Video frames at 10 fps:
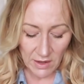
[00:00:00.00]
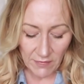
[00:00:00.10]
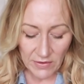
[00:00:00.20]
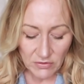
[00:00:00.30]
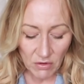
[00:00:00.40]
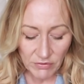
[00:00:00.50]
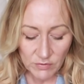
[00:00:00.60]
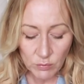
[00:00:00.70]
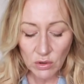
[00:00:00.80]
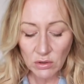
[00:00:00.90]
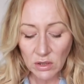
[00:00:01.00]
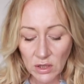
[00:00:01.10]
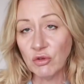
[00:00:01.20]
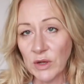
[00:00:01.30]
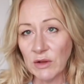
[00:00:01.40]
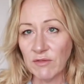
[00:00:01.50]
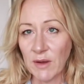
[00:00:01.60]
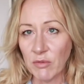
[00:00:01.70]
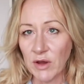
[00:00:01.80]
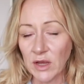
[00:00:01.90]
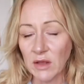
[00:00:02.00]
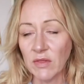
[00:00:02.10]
And they've got this wool twill fabric